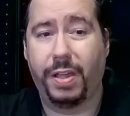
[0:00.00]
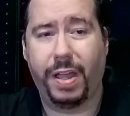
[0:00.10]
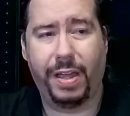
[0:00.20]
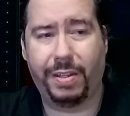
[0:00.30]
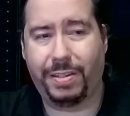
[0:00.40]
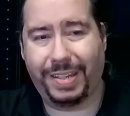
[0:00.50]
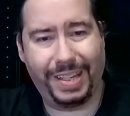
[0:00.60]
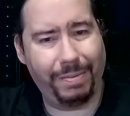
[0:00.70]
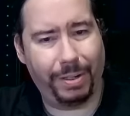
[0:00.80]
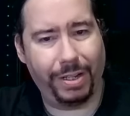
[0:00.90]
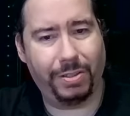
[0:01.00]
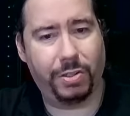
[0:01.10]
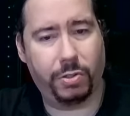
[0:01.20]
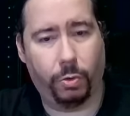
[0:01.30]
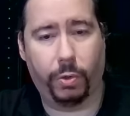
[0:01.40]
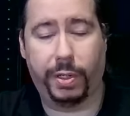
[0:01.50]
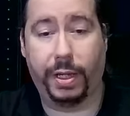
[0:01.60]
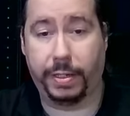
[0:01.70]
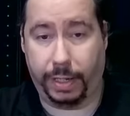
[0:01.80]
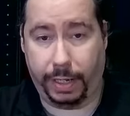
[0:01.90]
and it seemed like the story
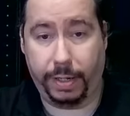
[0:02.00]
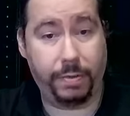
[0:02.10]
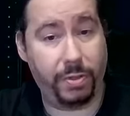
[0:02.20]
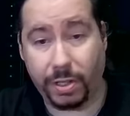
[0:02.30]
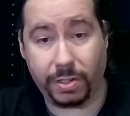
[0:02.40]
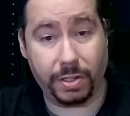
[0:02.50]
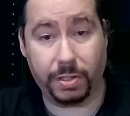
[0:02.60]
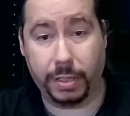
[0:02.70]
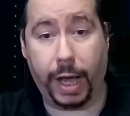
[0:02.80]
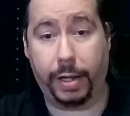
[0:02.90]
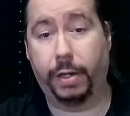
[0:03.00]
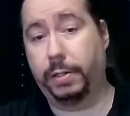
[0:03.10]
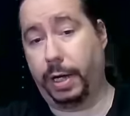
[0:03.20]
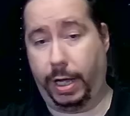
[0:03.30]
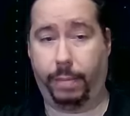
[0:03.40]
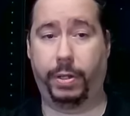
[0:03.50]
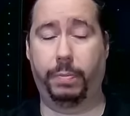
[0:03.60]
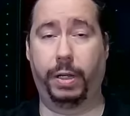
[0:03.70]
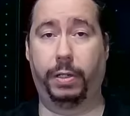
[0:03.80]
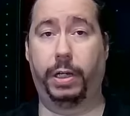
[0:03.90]
had died. And this is not uncommon
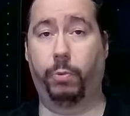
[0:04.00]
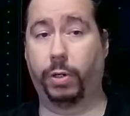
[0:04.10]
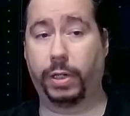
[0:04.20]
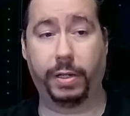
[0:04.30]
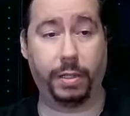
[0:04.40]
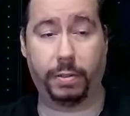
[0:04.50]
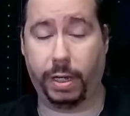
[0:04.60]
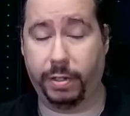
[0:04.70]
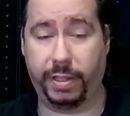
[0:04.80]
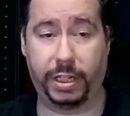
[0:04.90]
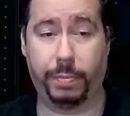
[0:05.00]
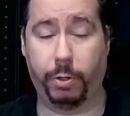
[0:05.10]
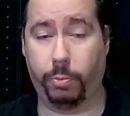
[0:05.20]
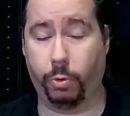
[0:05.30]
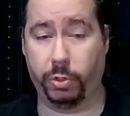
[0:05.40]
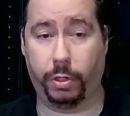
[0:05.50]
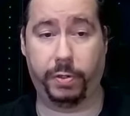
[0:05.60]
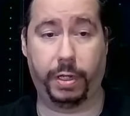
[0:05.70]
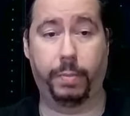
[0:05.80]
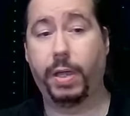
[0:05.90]
in my line of work. I get contacted by reporters all the
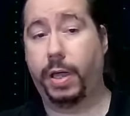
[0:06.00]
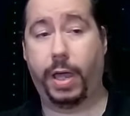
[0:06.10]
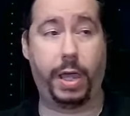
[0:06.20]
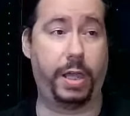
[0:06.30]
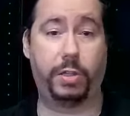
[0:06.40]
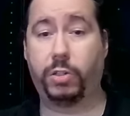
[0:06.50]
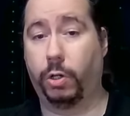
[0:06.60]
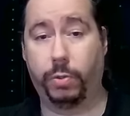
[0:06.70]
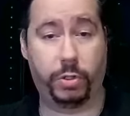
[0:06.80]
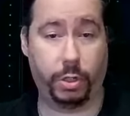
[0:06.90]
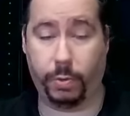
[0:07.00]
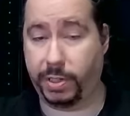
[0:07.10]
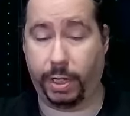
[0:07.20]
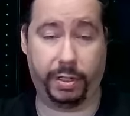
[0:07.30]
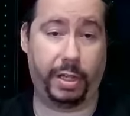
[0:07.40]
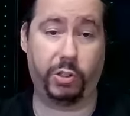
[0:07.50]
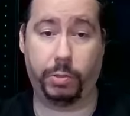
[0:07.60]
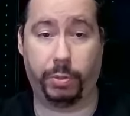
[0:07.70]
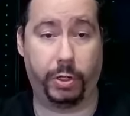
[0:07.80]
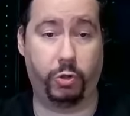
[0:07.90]
time. Hey, so and so has allegations of
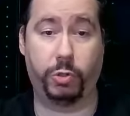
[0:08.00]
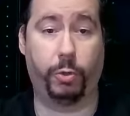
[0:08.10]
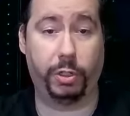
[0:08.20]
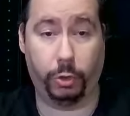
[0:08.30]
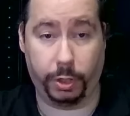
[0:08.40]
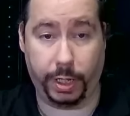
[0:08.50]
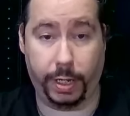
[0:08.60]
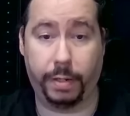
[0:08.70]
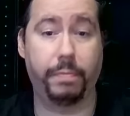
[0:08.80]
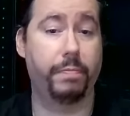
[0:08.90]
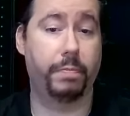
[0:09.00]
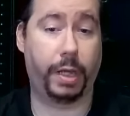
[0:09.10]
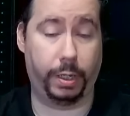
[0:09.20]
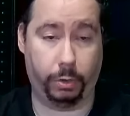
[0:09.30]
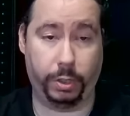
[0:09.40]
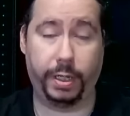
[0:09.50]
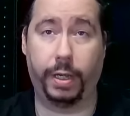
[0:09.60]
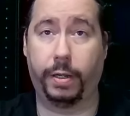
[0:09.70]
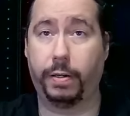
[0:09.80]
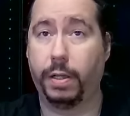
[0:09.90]
plagiarism. Well, you look at it. I look
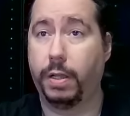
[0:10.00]
at it,